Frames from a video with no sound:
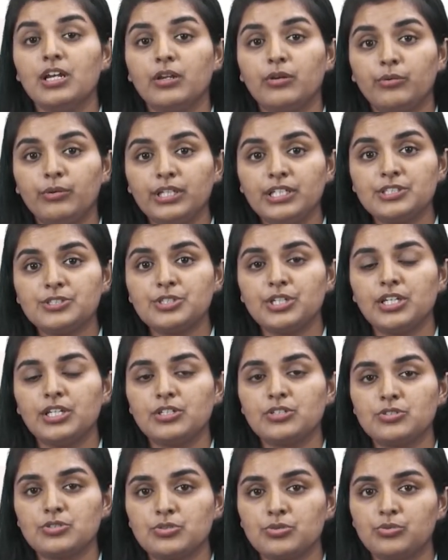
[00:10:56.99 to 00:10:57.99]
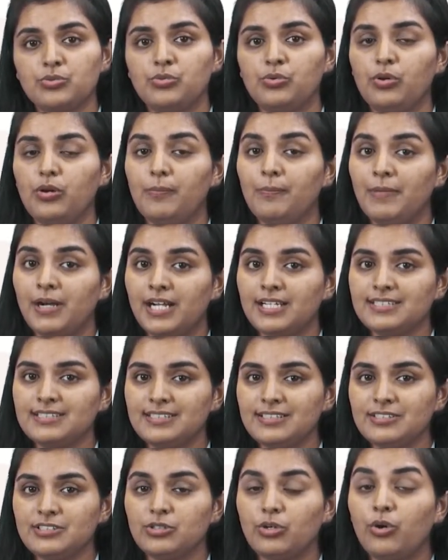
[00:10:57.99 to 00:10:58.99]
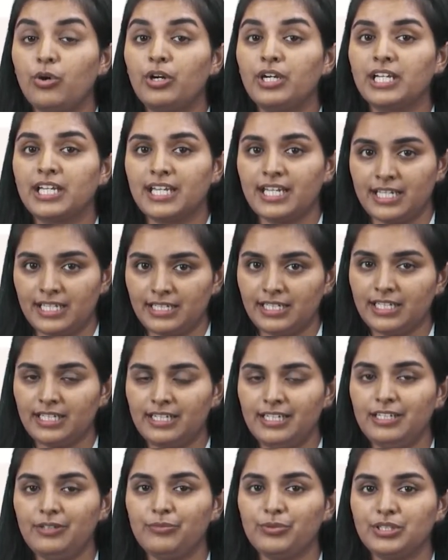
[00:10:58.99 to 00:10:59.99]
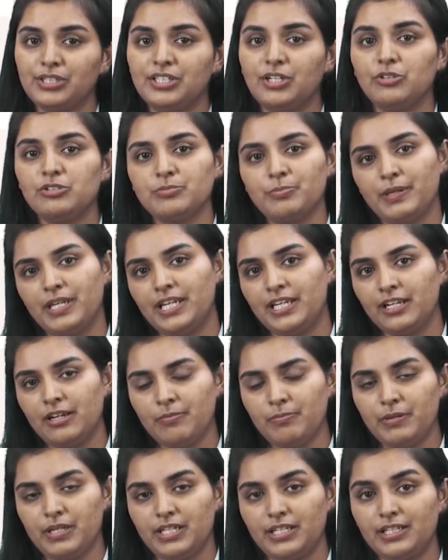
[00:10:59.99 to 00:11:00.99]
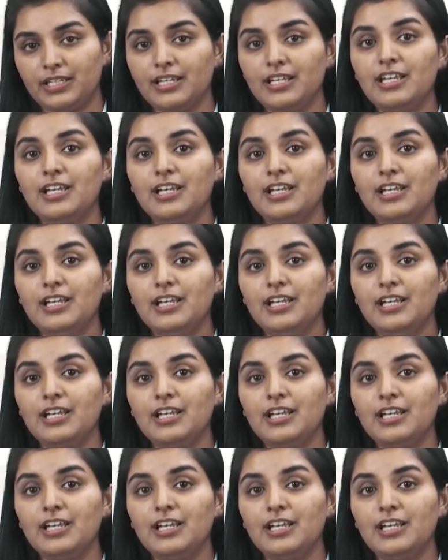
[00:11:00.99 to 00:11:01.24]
reaching to masses organically without paying a penny.